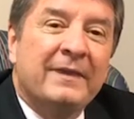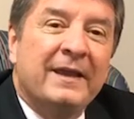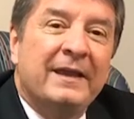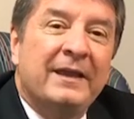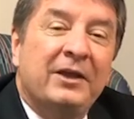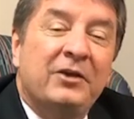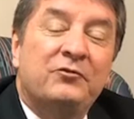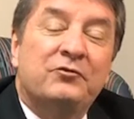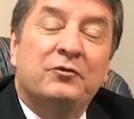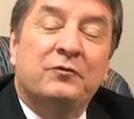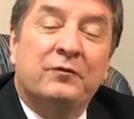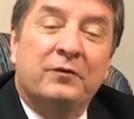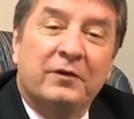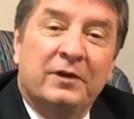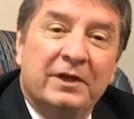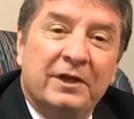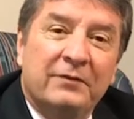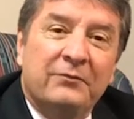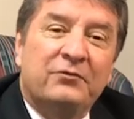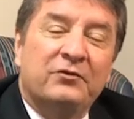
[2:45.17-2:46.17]
is to
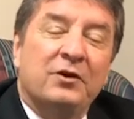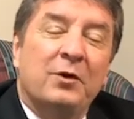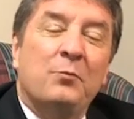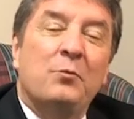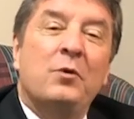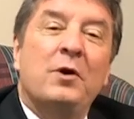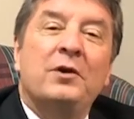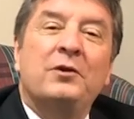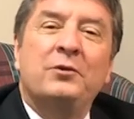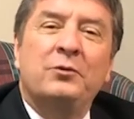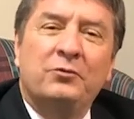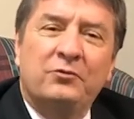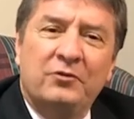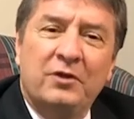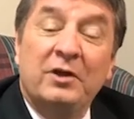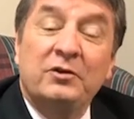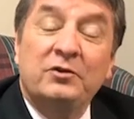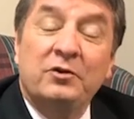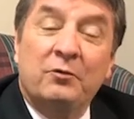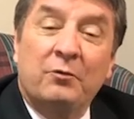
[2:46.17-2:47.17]
forgive someone who's
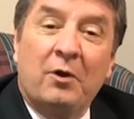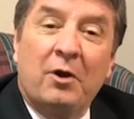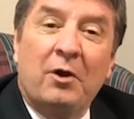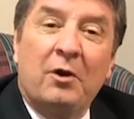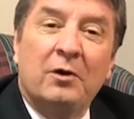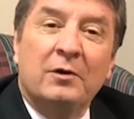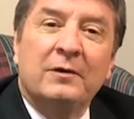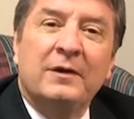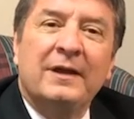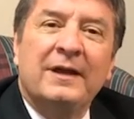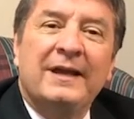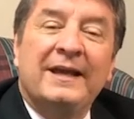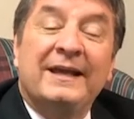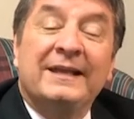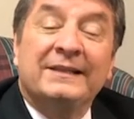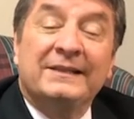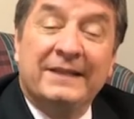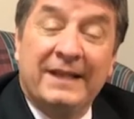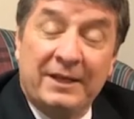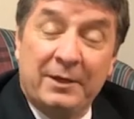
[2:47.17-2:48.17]
done you wrong.
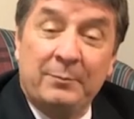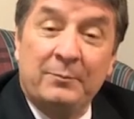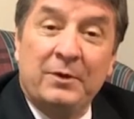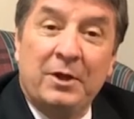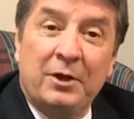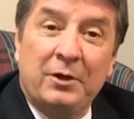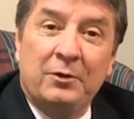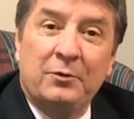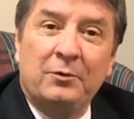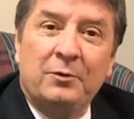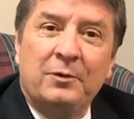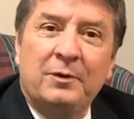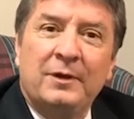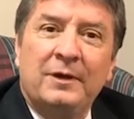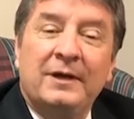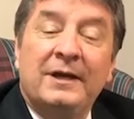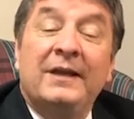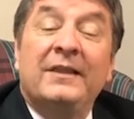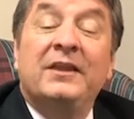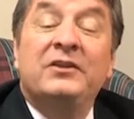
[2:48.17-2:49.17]
Let them know
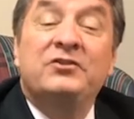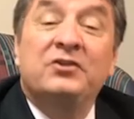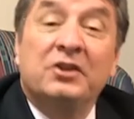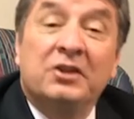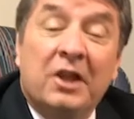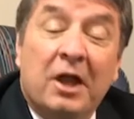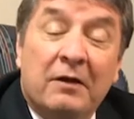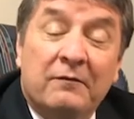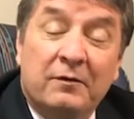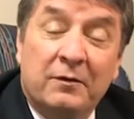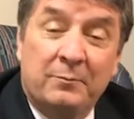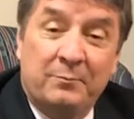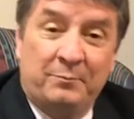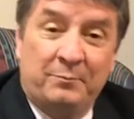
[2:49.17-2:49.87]
that you love them.